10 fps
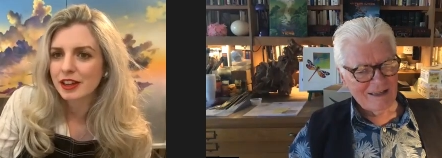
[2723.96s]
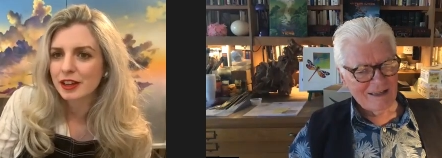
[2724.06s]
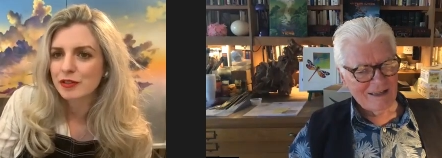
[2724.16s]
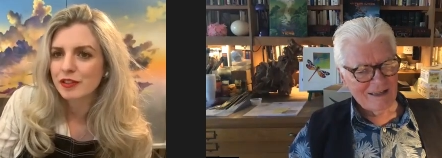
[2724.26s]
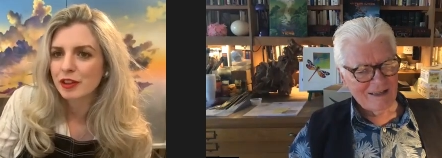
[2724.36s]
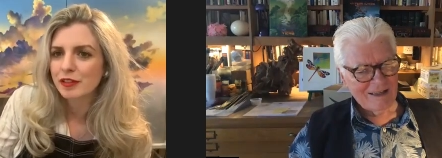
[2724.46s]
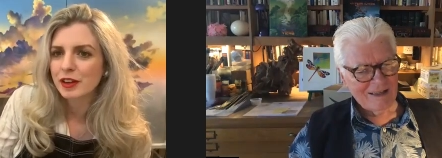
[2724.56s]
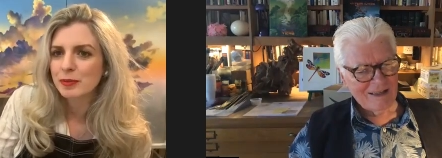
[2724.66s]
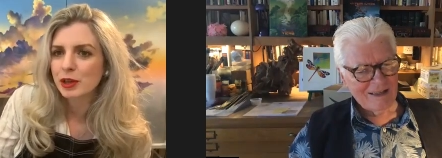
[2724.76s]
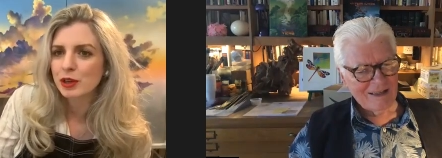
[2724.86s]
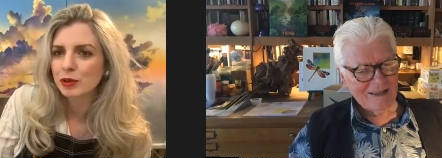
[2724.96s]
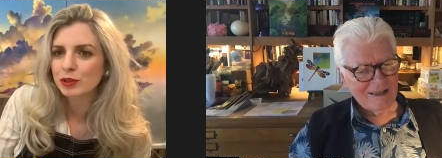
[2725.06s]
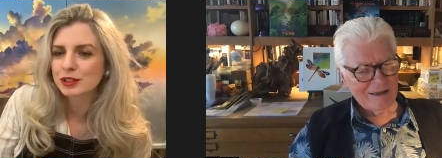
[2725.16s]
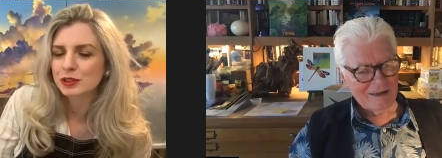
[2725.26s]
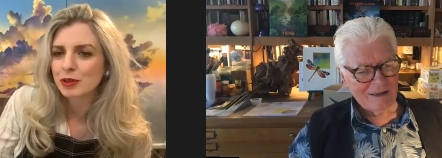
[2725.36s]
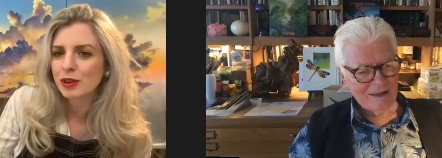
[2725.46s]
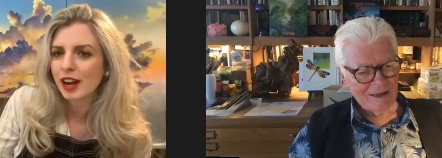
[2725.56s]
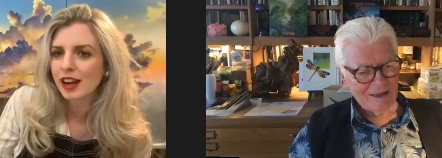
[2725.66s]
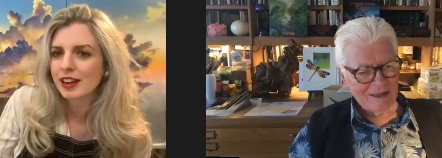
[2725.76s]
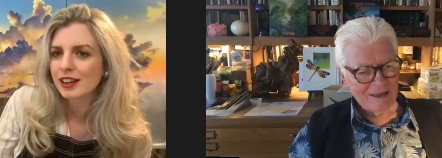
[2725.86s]
Speaker 1: side for the Finn McCool
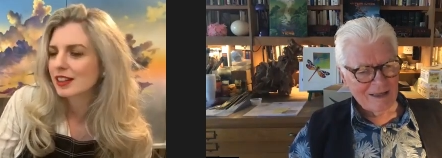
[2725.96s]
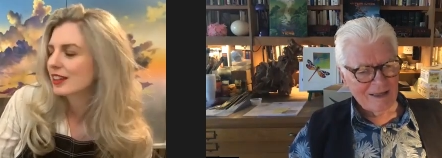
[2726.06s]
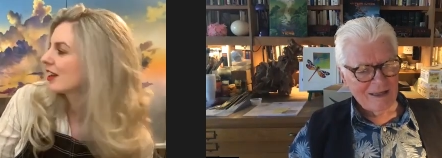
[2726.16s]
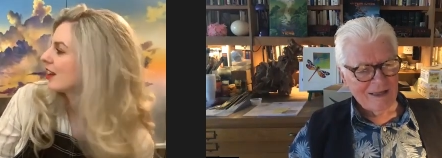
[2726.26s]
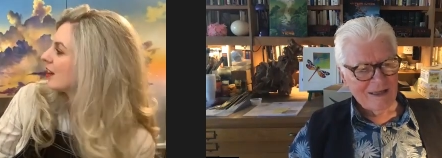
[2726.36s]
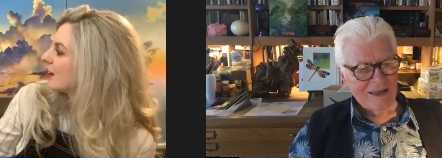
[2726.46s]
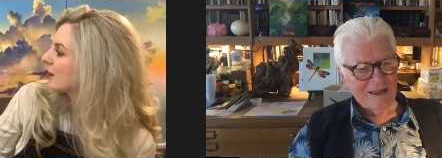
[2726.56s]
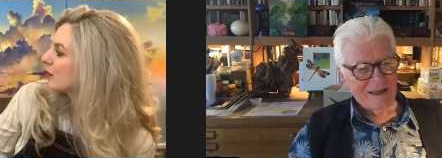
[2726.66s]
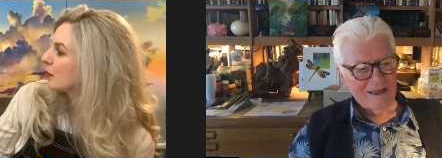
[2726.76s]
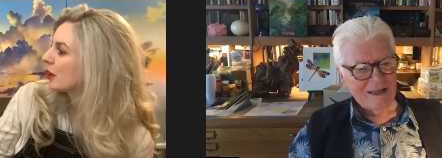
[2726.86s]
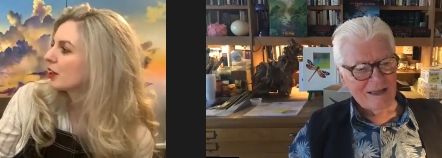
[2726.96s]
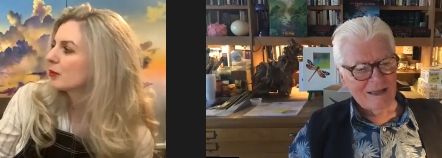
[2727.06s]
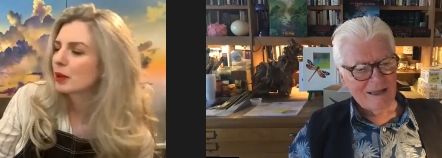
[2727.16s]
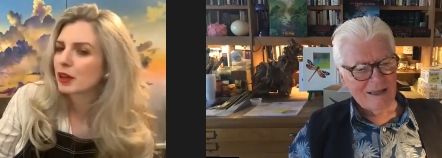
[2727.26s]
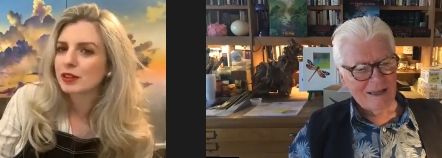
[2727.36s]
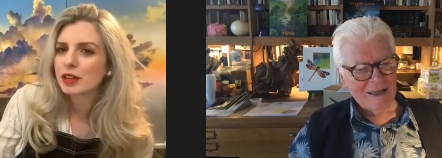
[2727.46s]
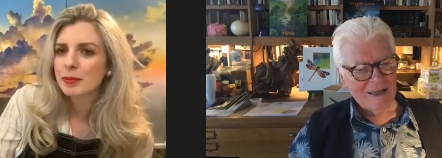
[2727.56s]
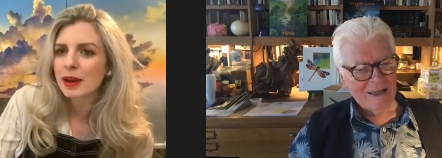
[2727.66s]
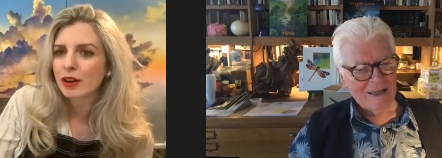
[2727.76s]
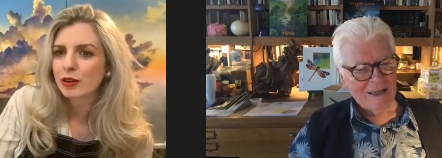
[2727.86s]
story. But the bit
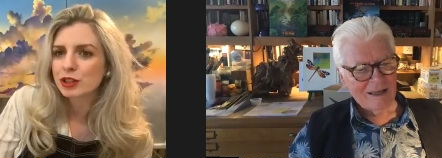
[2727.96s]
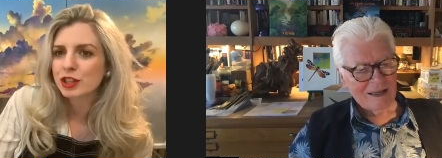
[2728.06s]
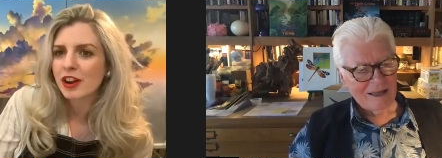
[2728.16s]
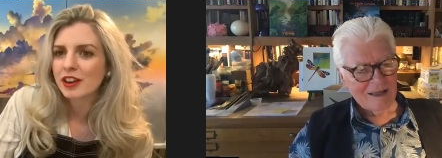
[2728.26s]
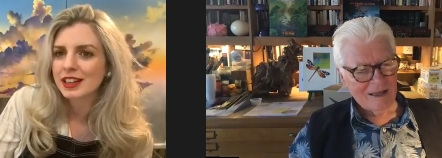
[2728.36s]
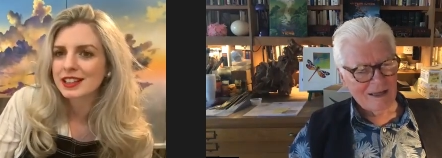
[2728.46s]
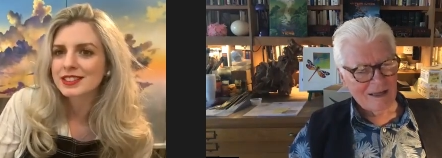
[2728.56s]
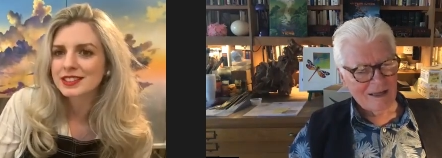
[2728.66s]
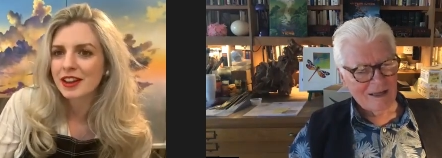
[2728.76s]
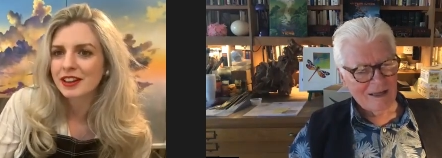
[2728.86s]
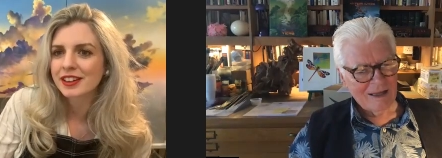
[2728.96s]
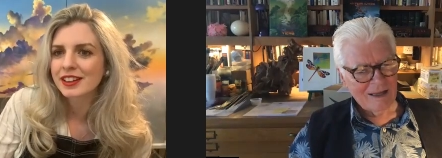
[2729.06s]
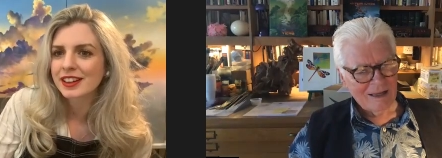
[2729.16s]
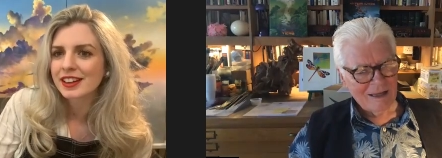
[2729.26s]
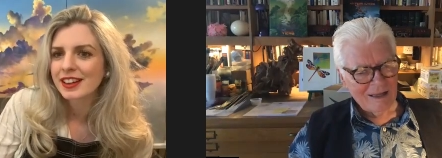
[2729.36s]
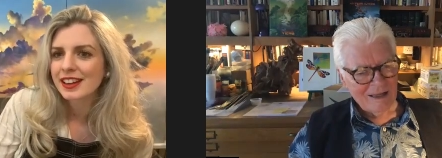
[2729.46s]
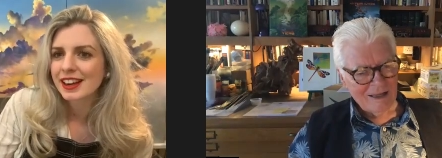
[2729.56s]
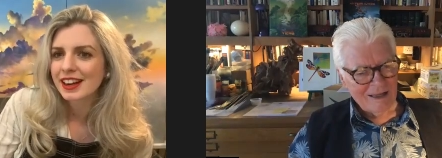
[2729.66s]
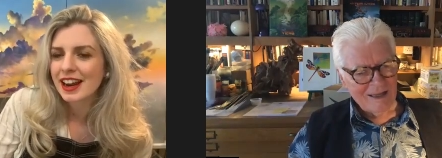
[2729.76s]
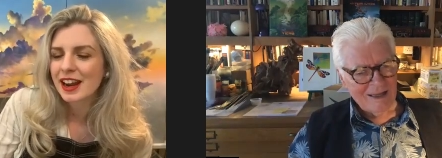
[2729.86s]
about Oisín, his son,
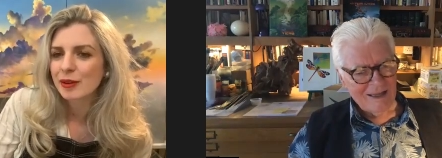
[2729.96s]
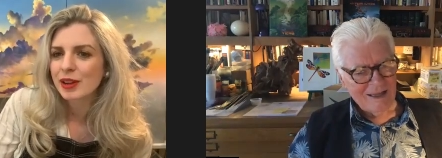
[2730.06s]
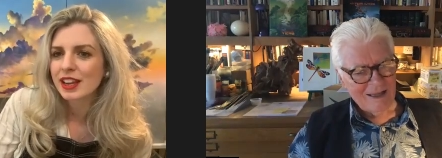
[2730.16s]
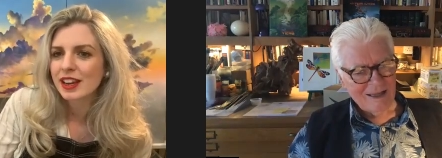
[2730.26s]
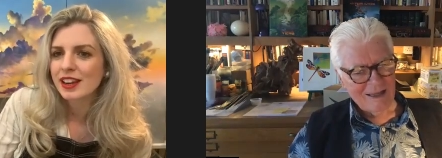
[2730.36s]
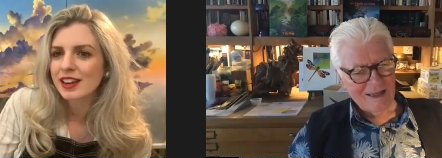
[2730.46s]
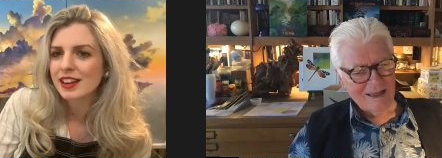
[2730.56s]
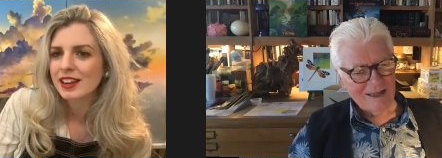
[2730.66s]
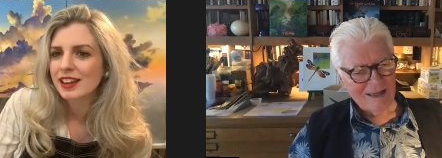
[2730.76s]
and how he